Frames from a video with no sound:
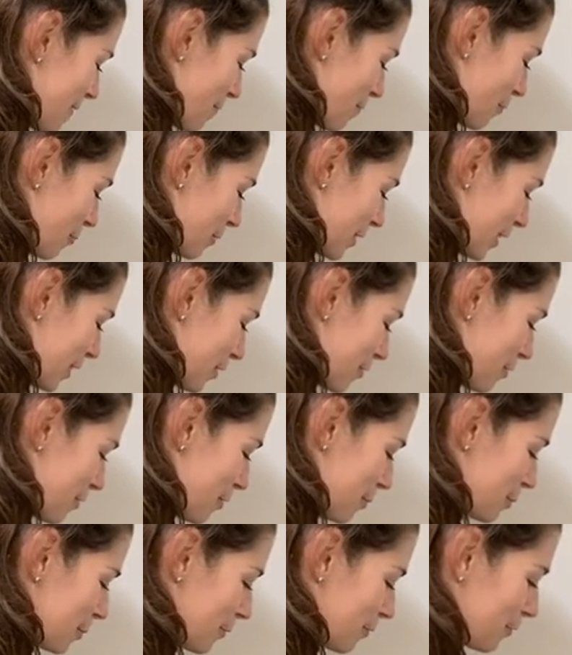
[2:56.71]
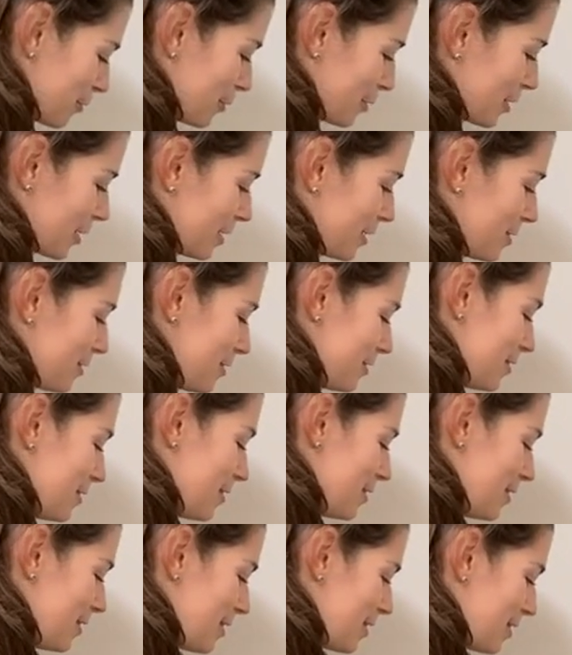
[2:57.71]
When I go home to Florida,
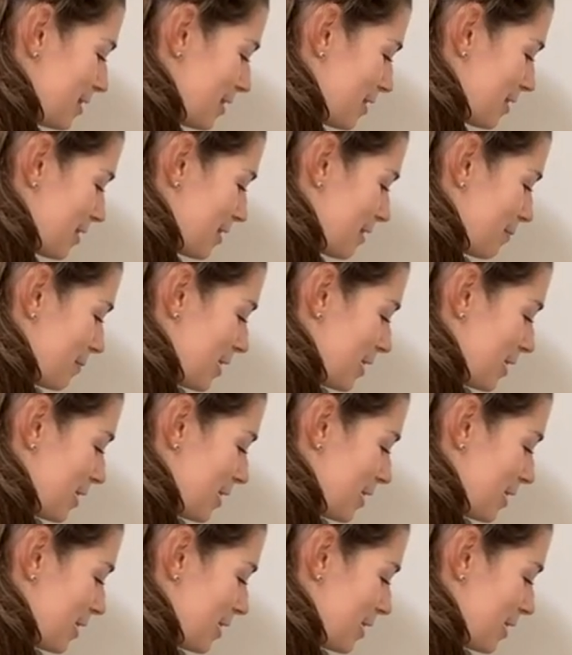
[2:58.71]
and